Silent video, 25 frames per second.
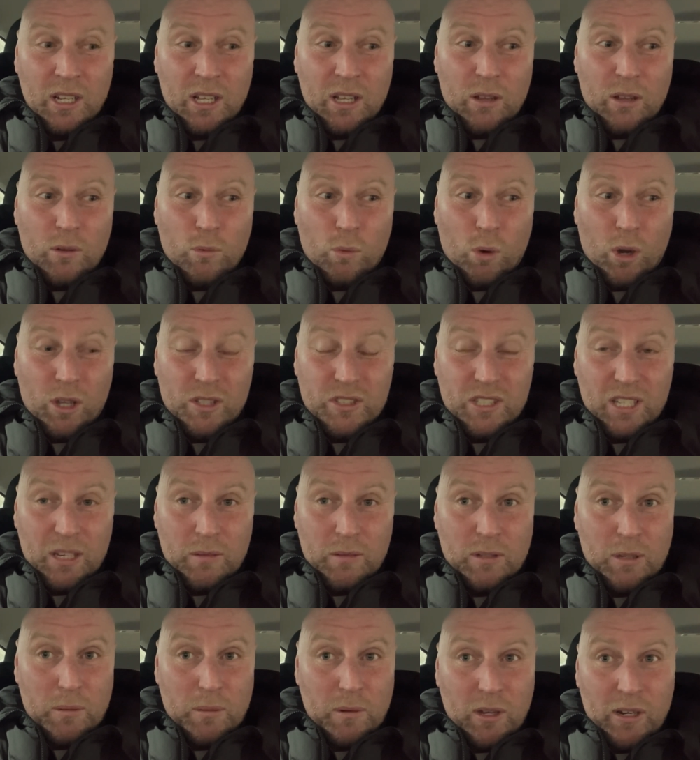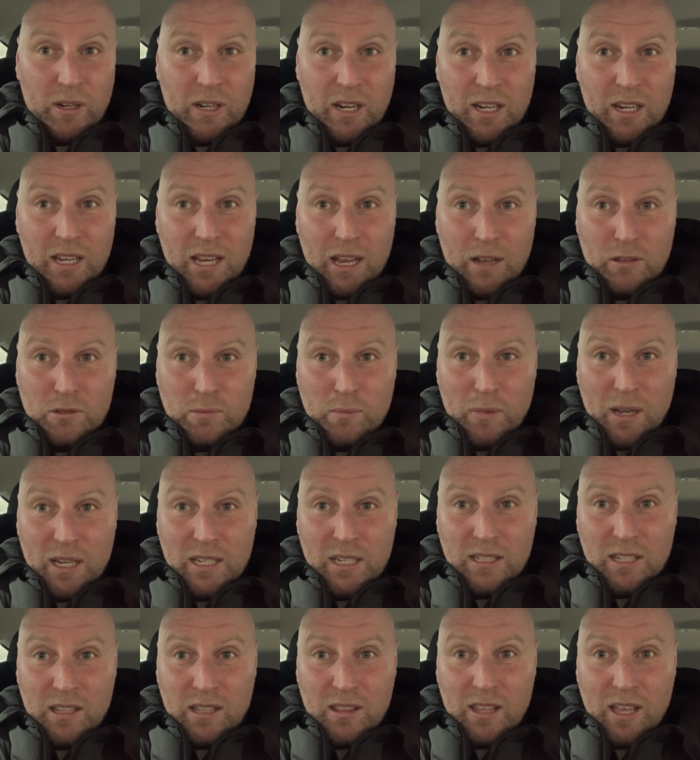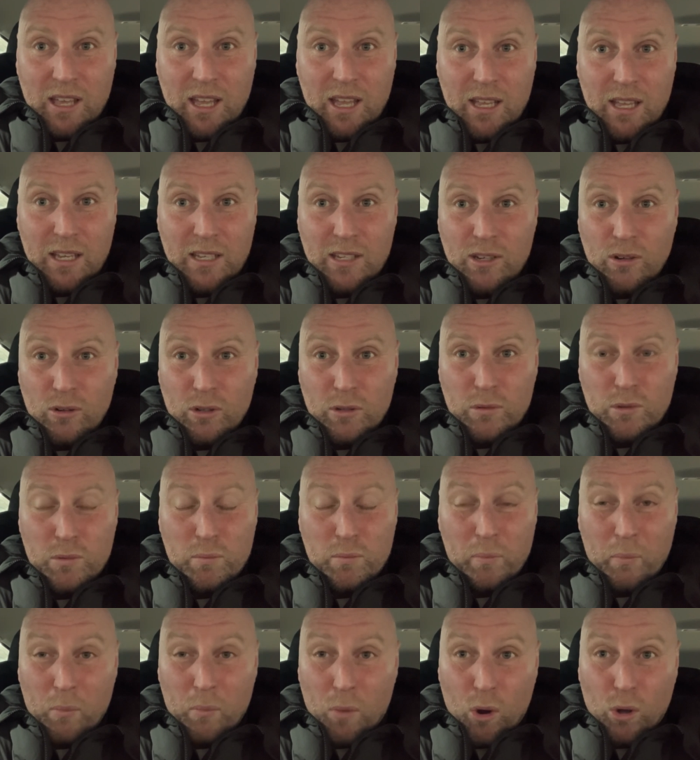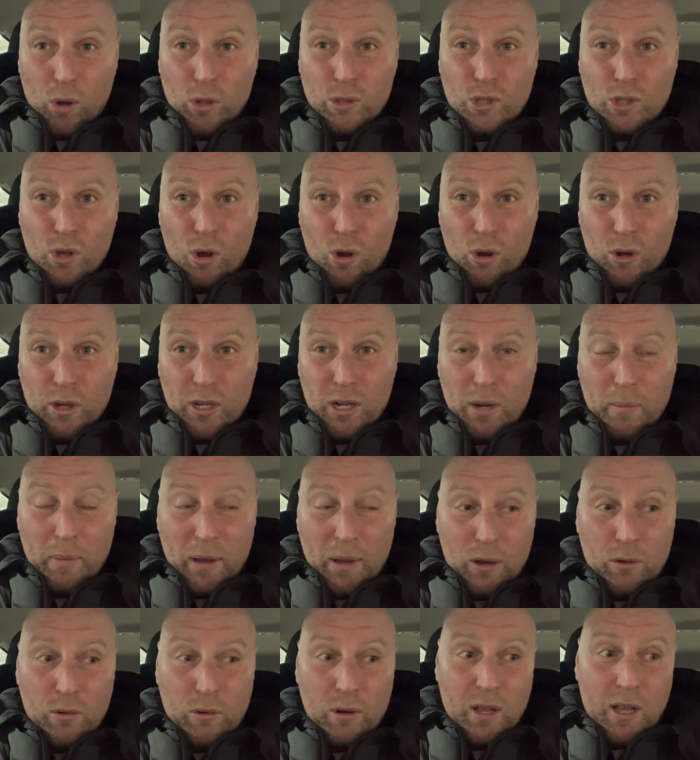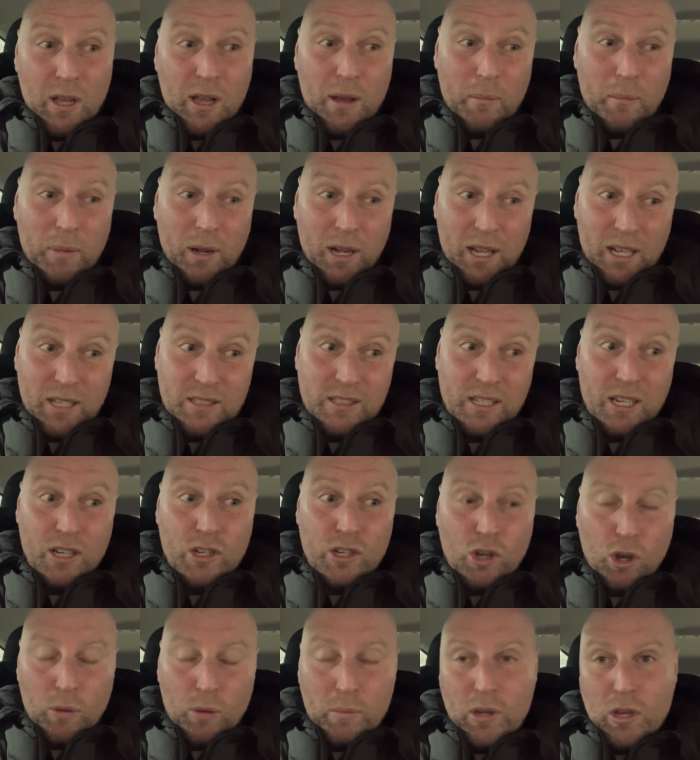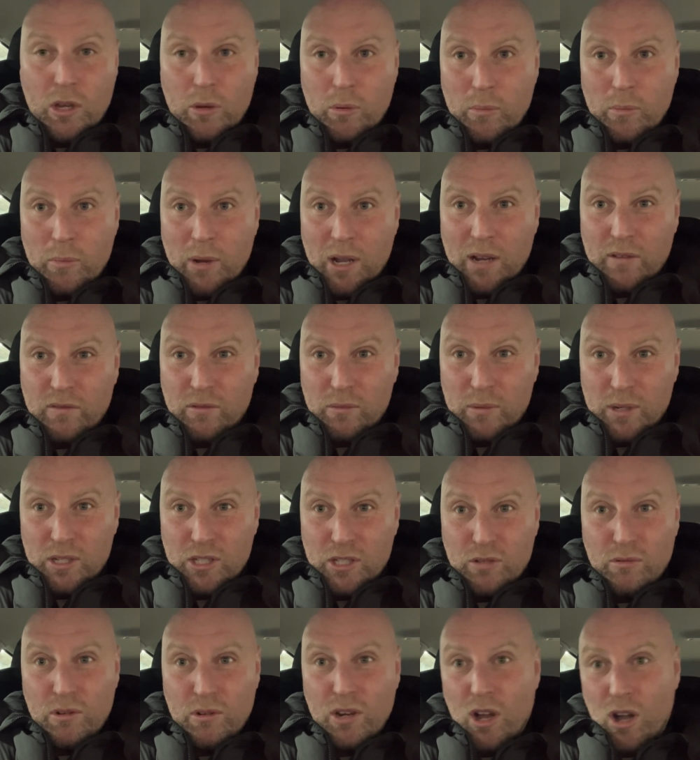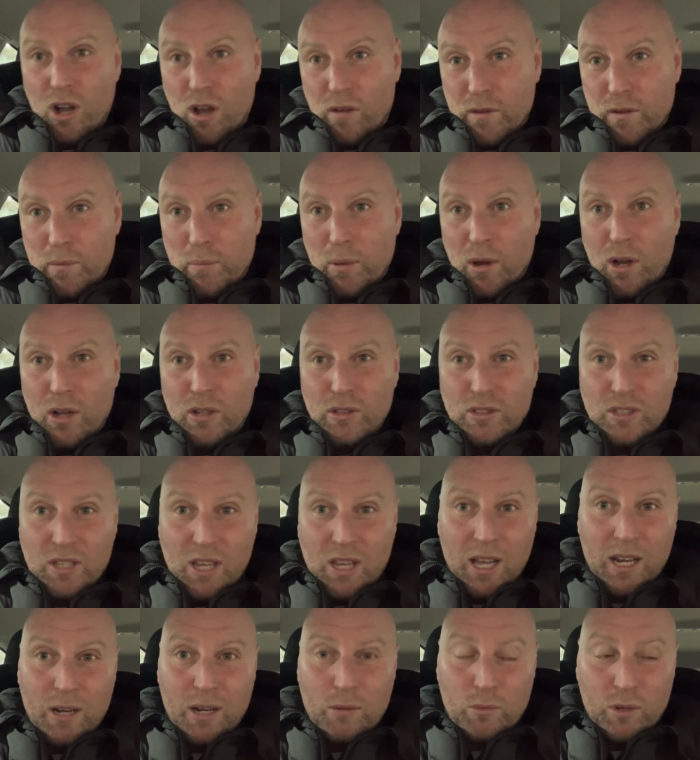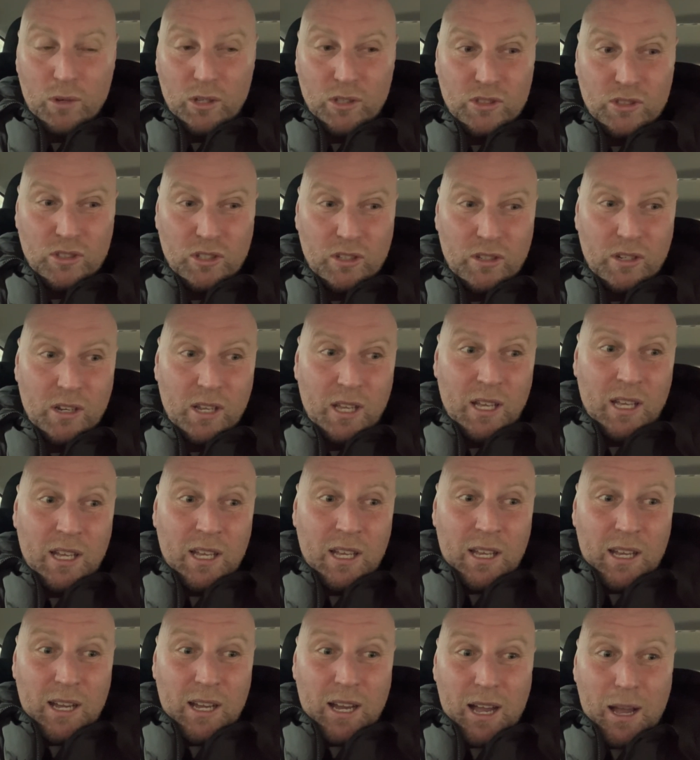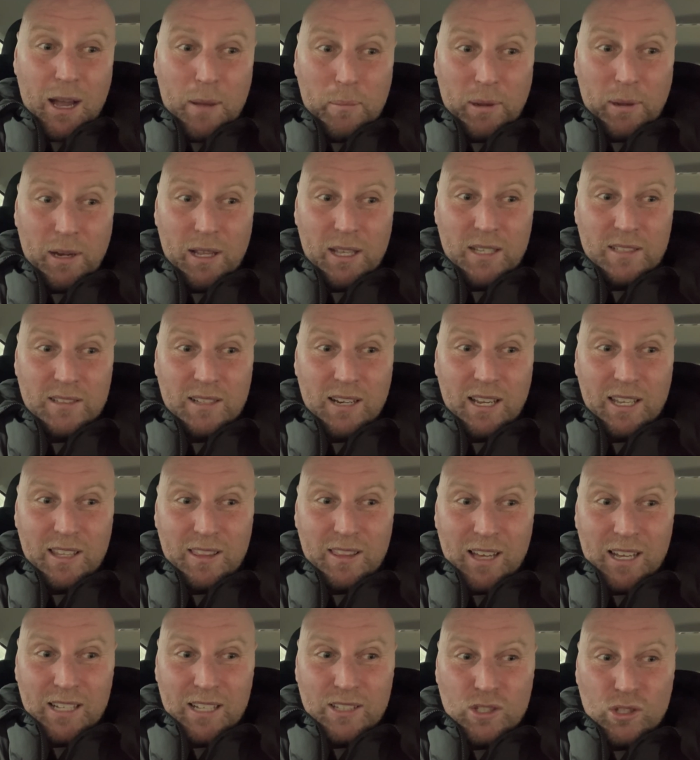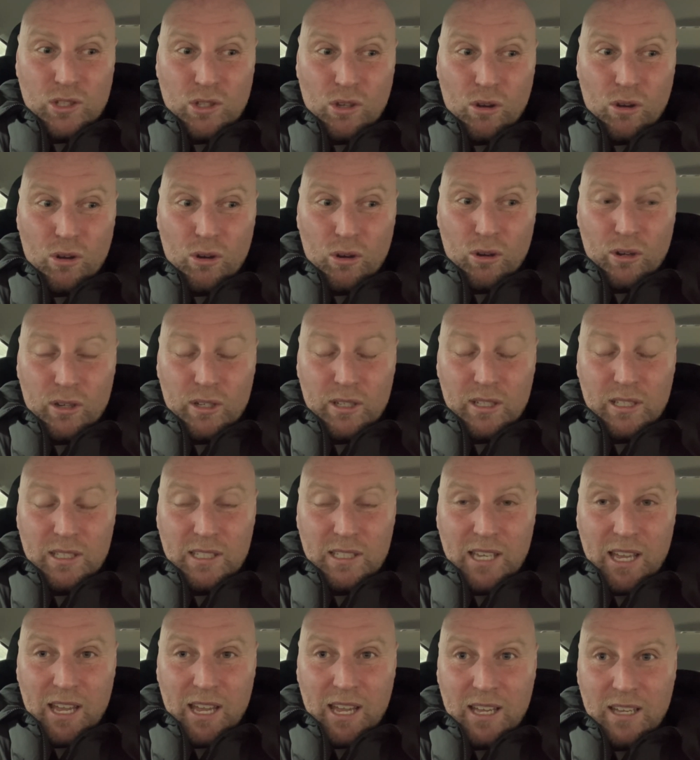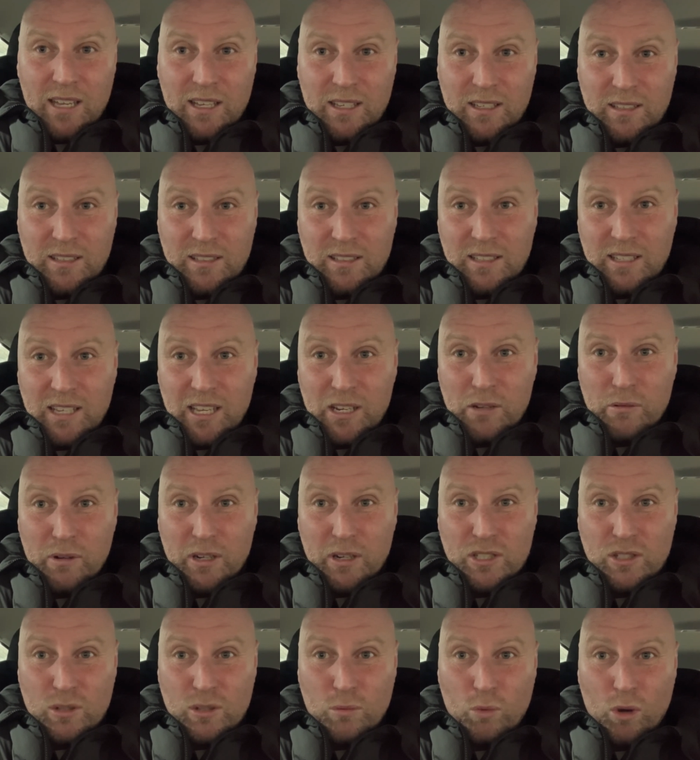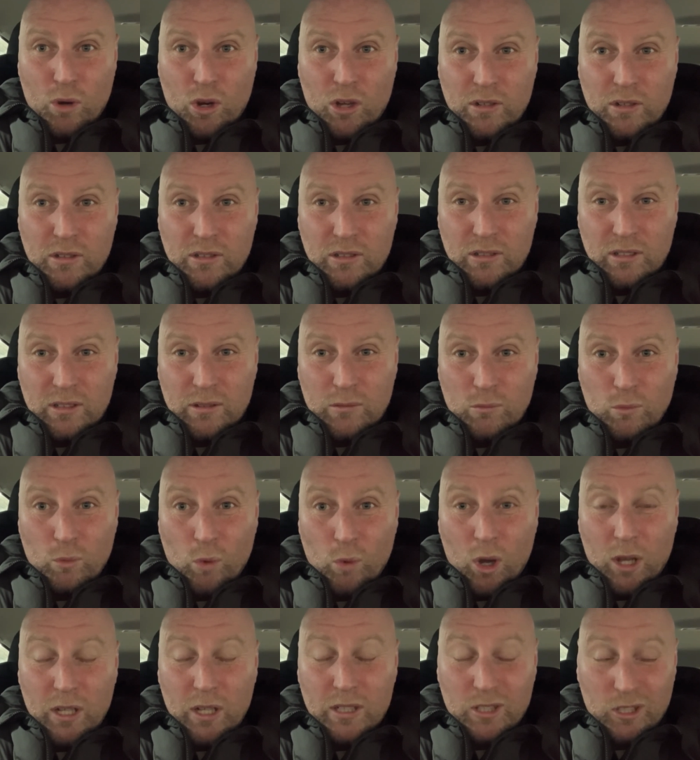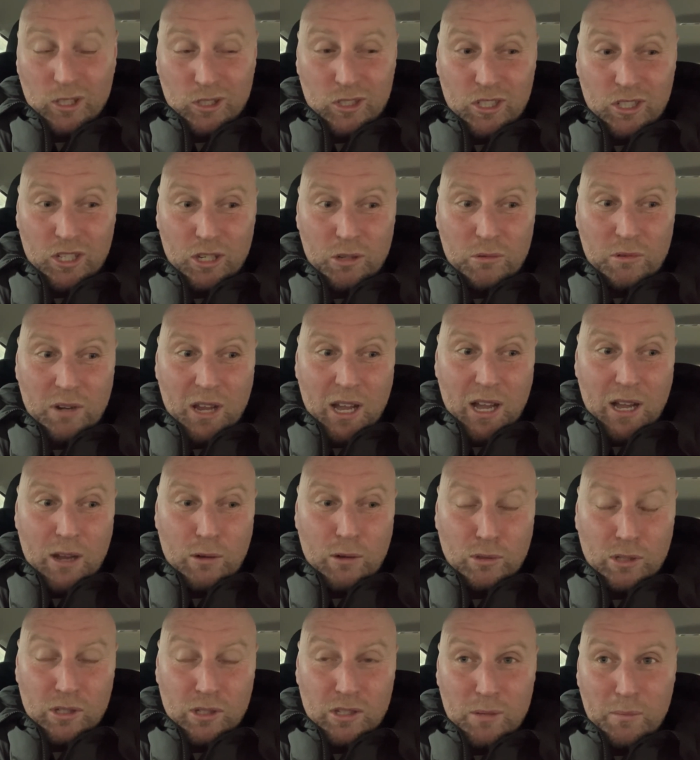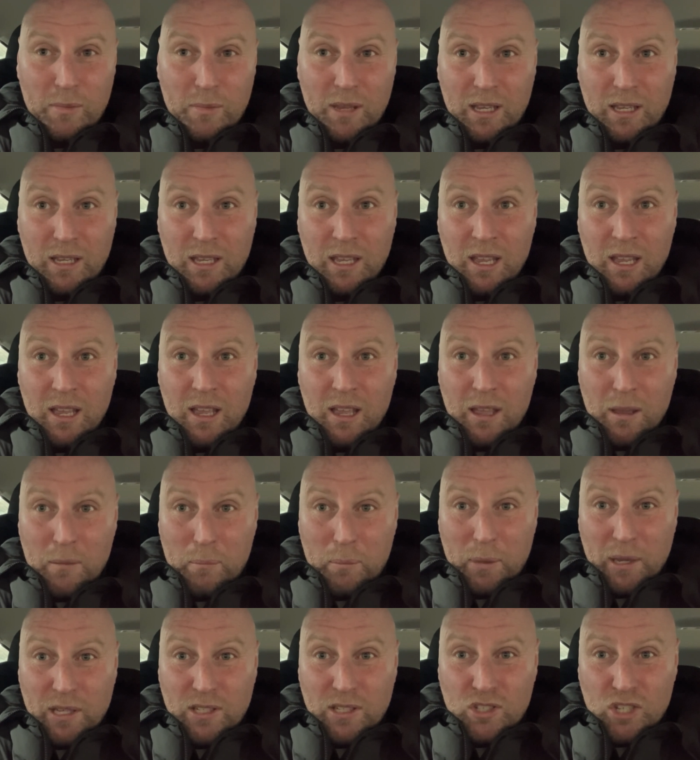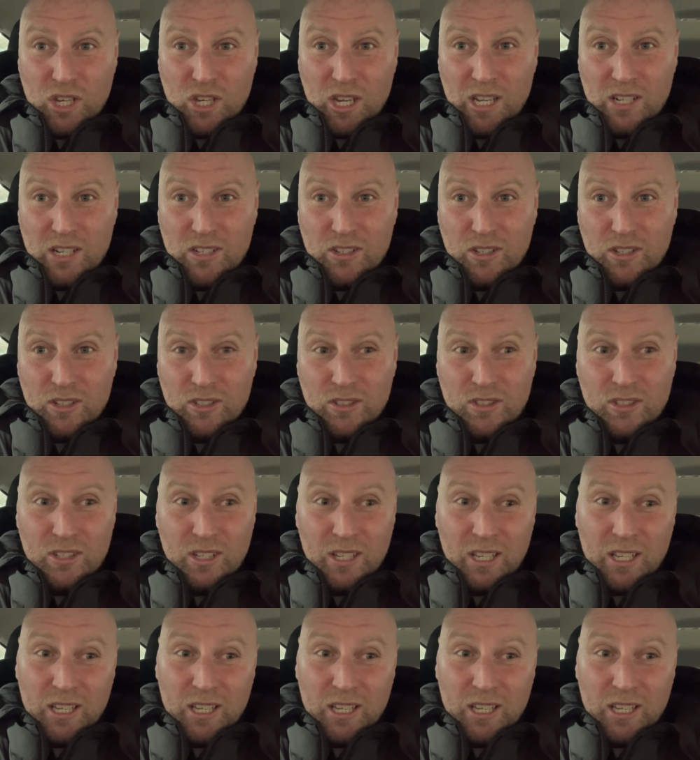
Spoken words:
what seemed to be on Eddie Howe's mind in there. You know, he was more talking about players that could be coming back from injury, Harvey Barnes, Callum Wilson, players like that. So, yeah, interesting one. What does he do now? Does he make big changes?